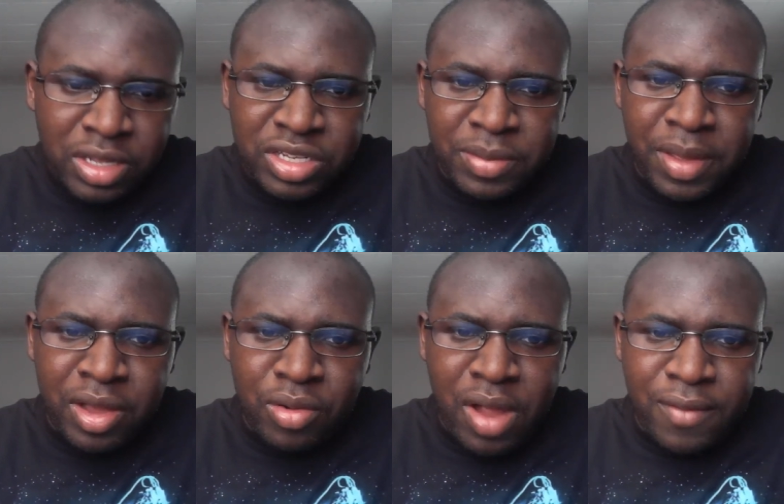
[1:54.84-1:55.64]
she made
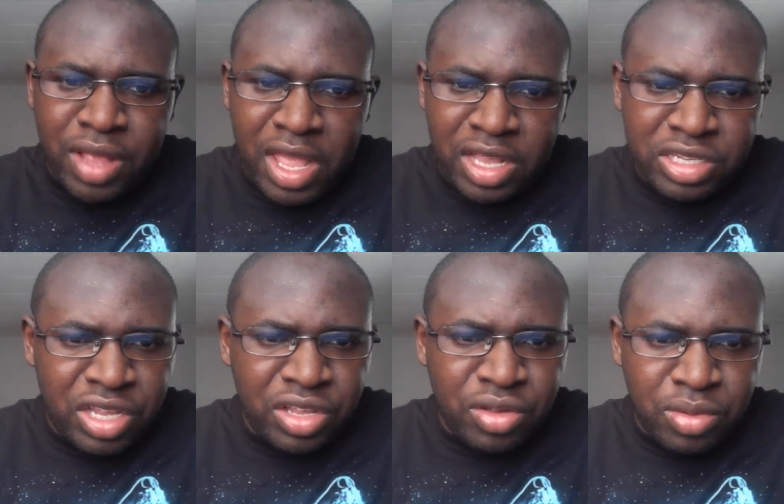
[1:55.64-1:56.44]
her arrival to
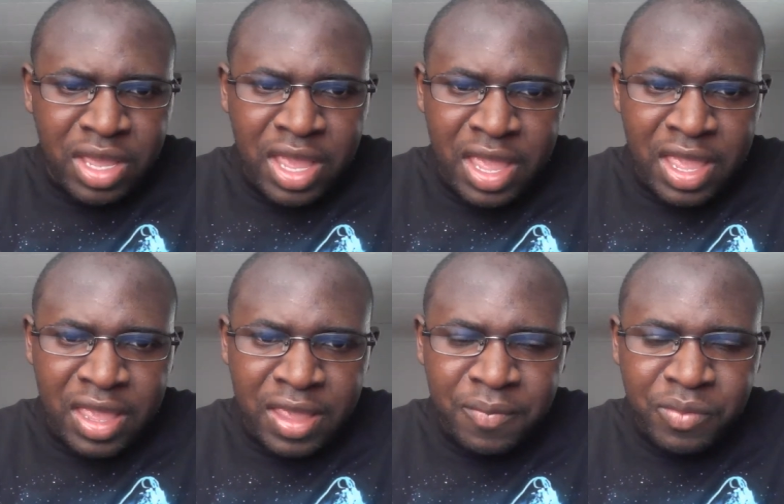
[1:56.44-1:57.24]

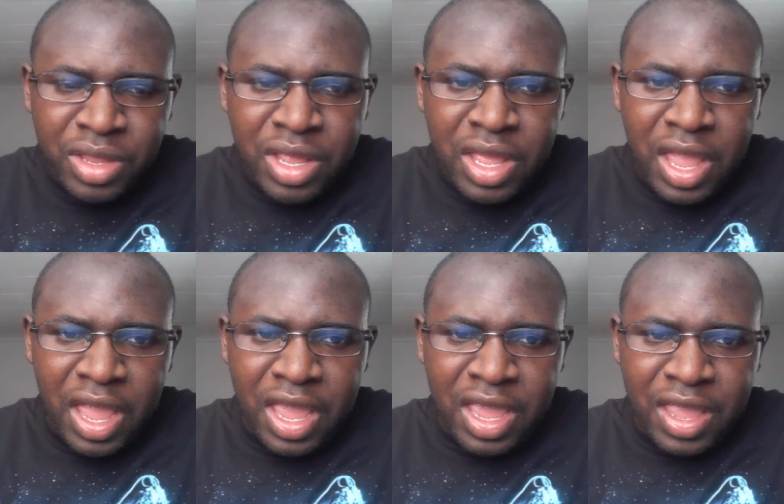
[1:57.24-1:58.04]
NXT UK
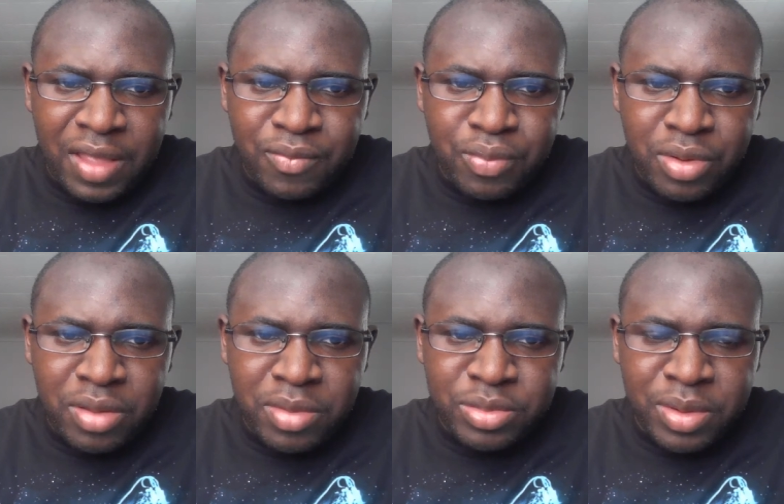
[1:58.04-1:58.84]
and pretty
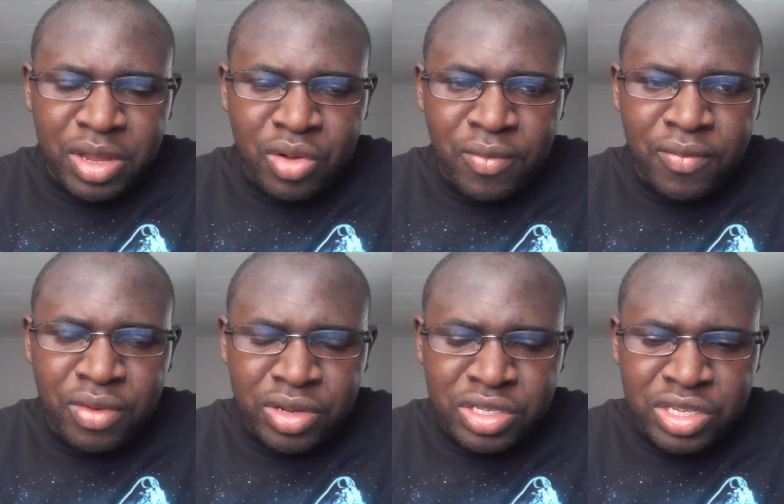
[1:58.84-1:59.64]
much made a home
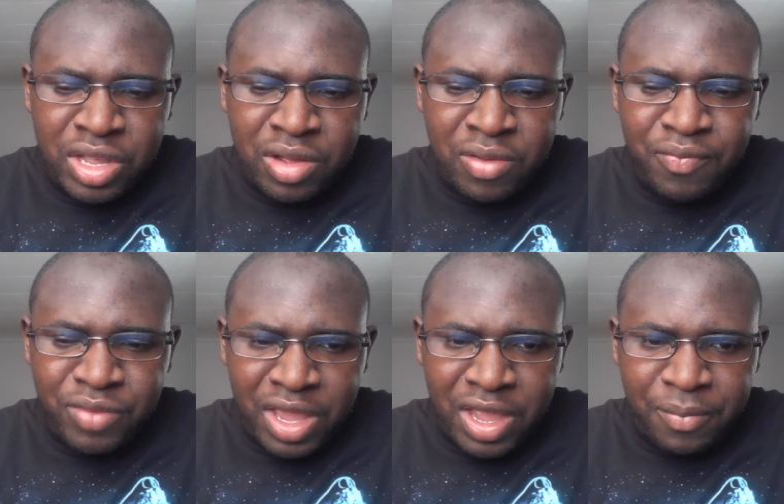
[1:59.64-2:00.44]
for herself.
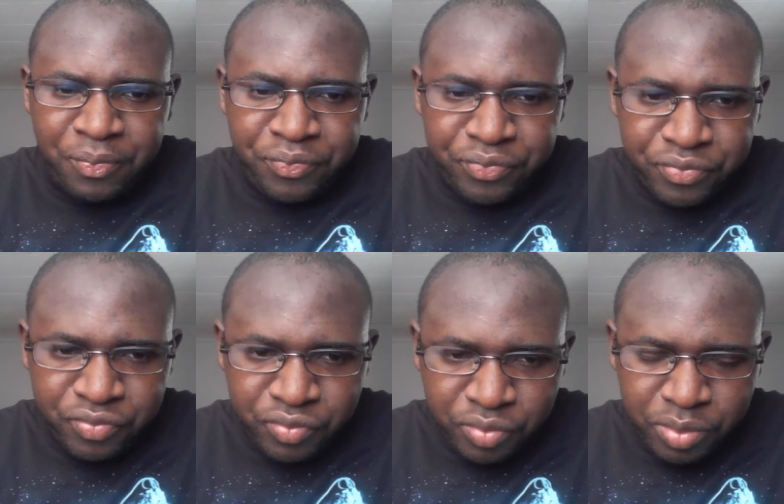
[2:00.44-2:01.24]
Yep.
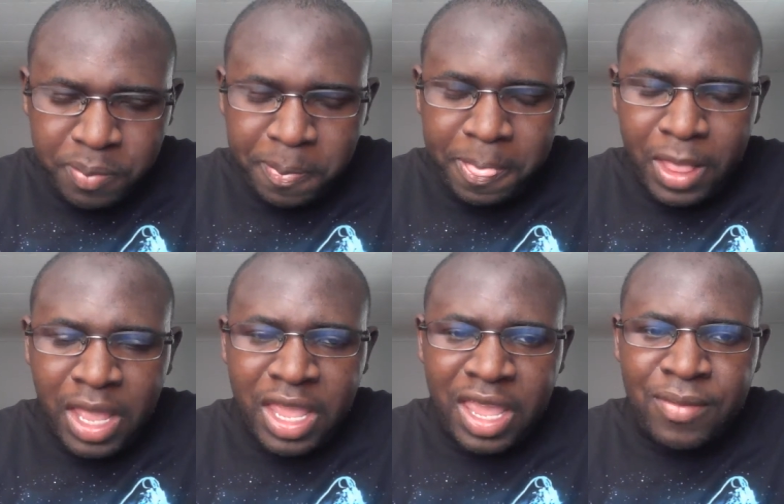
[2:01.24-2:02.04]

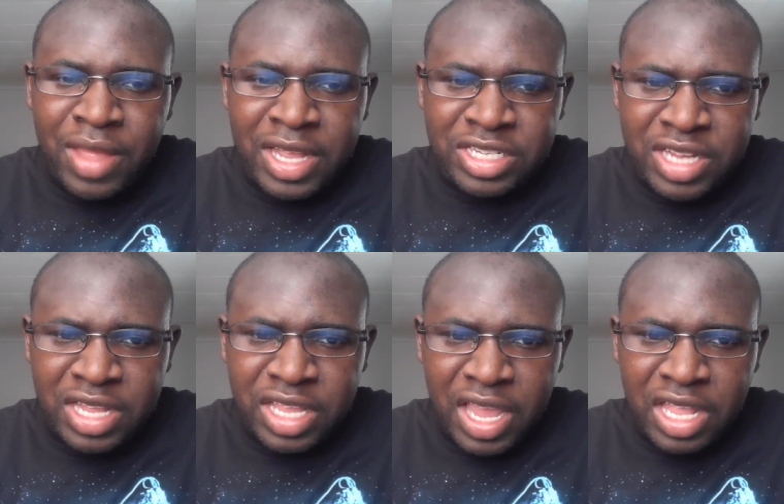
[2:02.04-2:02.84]
Even had a shot at the